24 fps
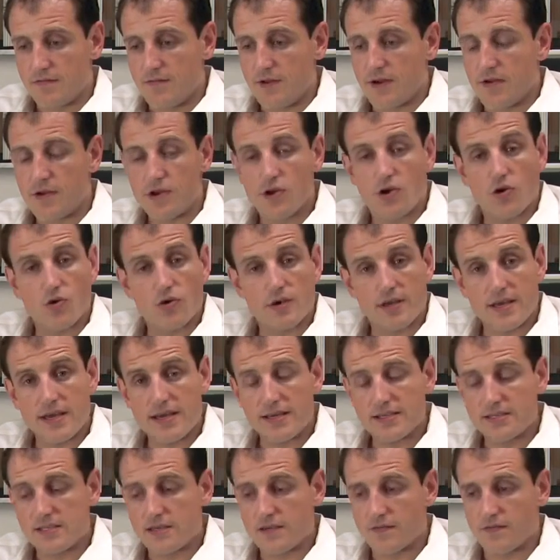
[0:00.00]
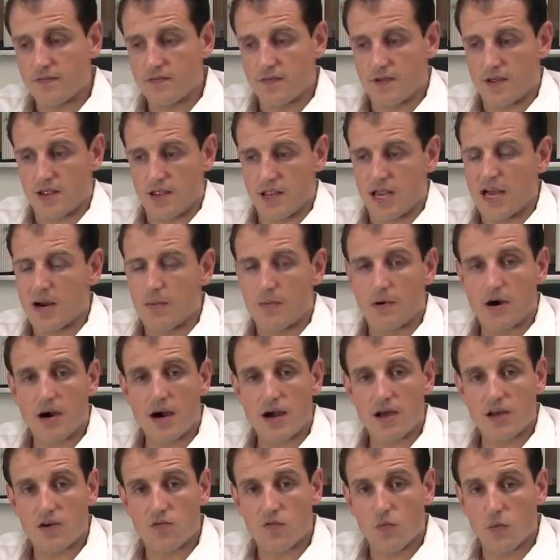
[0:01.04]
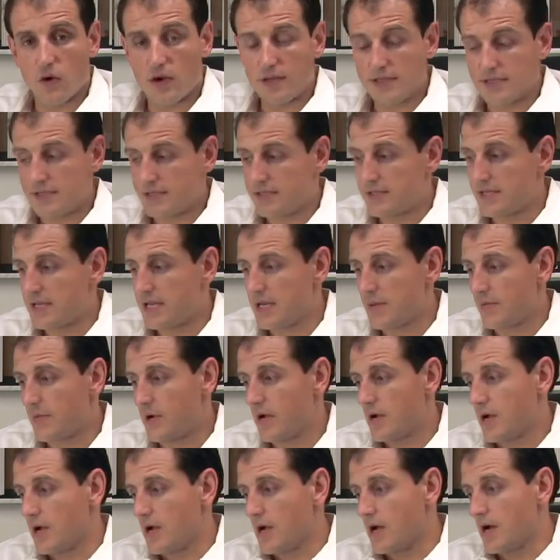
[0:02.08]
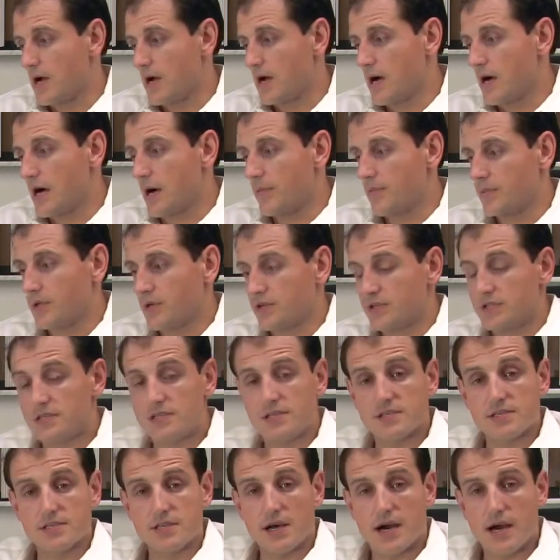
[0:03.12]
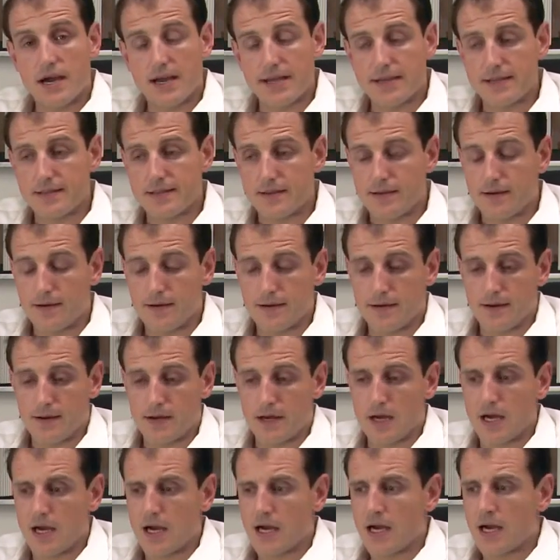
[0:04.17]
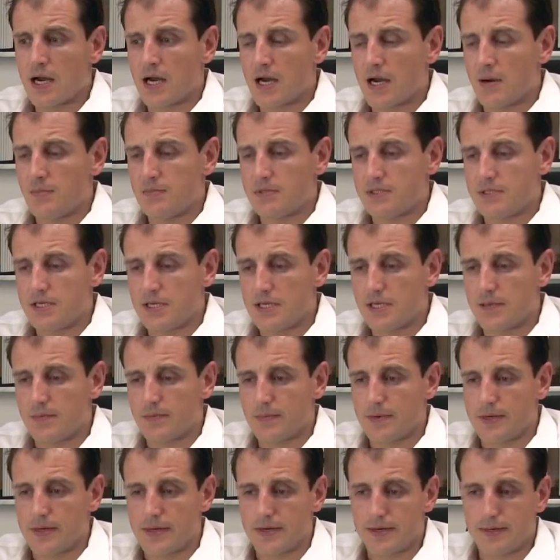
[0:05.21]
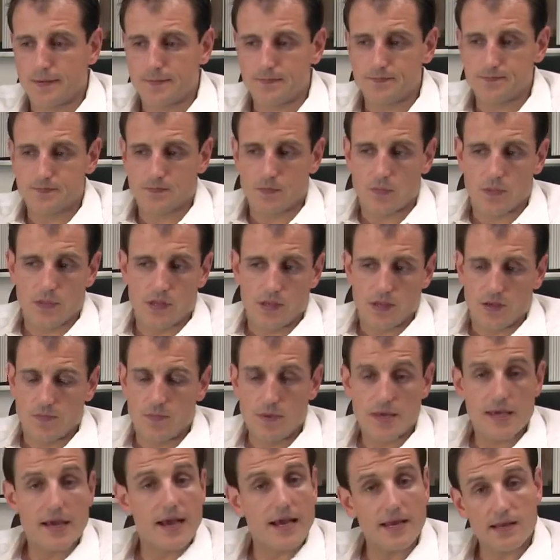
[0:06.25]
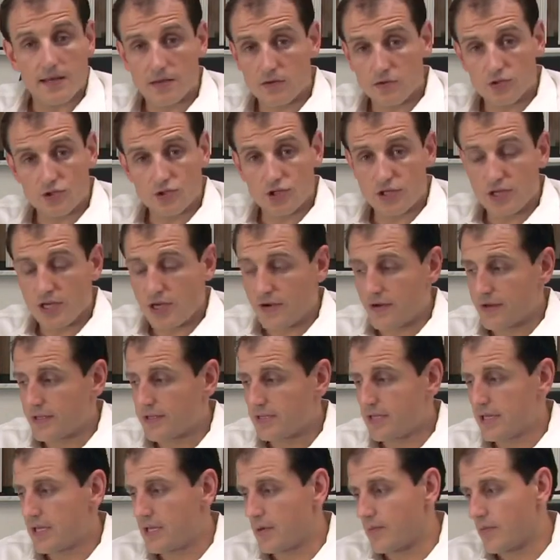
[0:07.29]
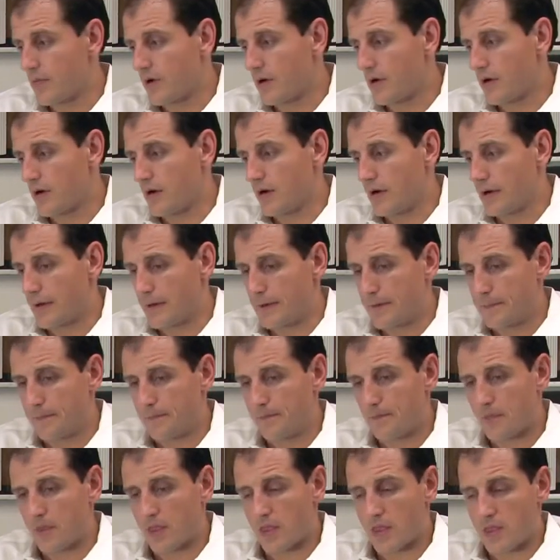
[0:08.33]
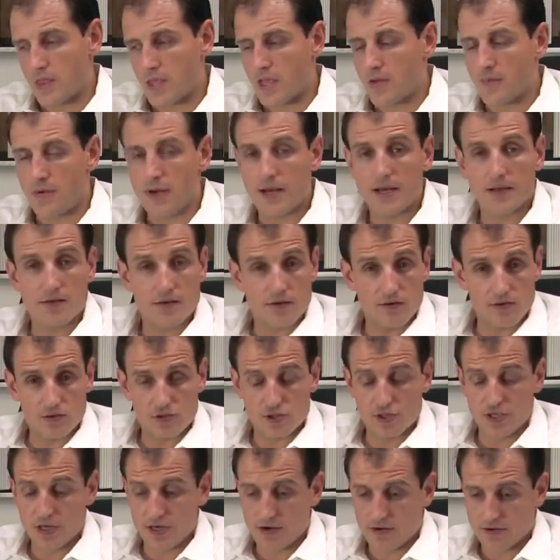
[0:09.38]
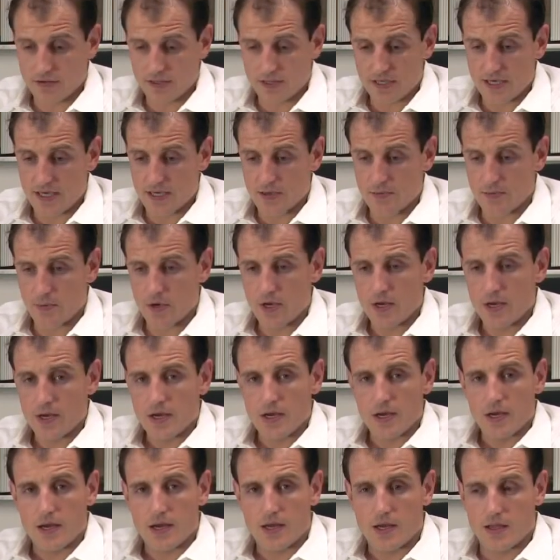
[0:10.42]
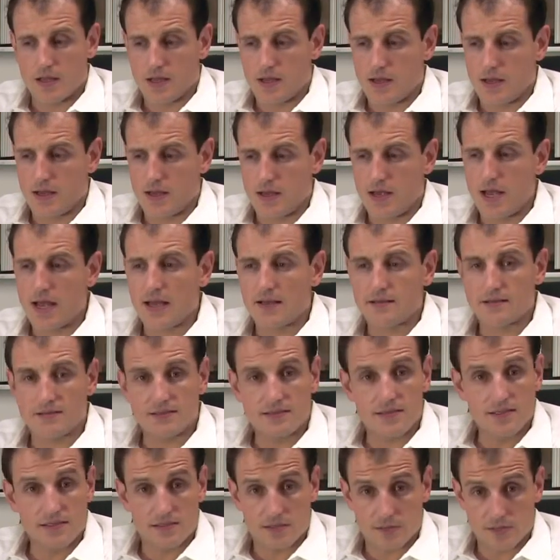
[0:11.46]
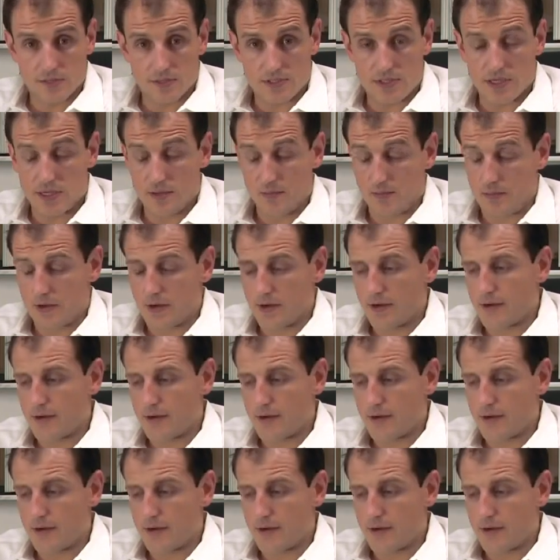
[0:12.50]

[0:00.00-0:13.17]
very cohesive, high quality team. There's design team, mechanical engineering team, electrical engineering team, and systems team.